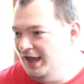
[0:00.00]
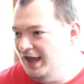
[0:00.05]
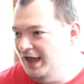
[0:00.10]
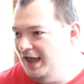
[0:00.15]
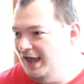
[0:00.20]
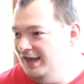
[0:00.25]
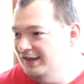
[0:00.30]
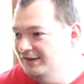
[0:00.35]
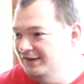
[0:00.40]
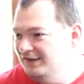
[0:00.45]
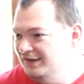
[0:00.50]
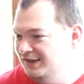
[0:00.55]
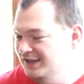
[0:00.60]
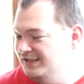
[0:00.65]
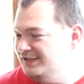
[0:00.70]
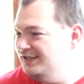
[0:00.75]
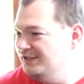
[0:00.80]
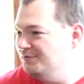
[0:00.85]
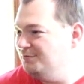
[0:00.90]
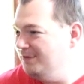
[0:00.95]
And
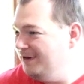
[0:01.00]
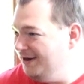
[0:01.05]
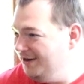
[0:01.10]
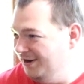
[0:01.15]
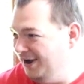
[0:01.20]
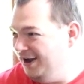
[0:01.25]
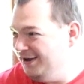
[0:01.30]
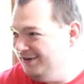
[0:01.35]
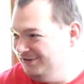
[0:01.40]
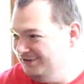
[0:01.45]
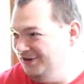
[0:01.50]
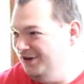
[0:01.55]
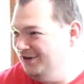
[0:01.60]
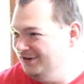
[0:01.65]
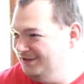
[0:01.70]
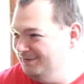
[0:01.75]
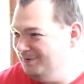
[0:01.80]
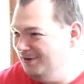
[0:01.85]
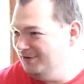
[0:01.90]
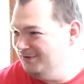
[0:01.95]
this is where I
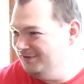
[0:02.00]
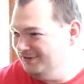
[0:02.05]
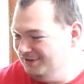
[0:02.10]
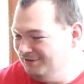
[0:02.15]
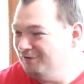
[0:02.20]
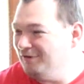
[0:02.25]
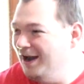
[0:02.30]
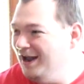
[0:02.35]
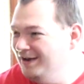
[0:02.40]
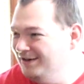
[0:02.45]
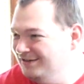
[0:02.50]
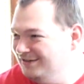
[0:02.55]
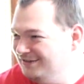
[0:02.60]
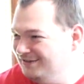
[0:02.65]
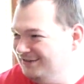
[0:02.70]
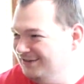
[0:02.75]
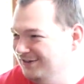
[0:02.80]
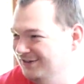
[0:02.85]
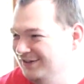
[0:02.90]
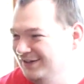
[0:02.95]
talked about the rant
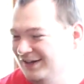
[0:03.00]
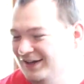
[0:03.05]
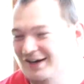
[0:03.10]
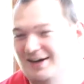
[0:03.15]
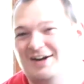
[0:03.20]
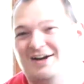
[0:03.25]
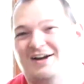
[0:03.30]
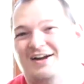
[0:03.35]
earlier.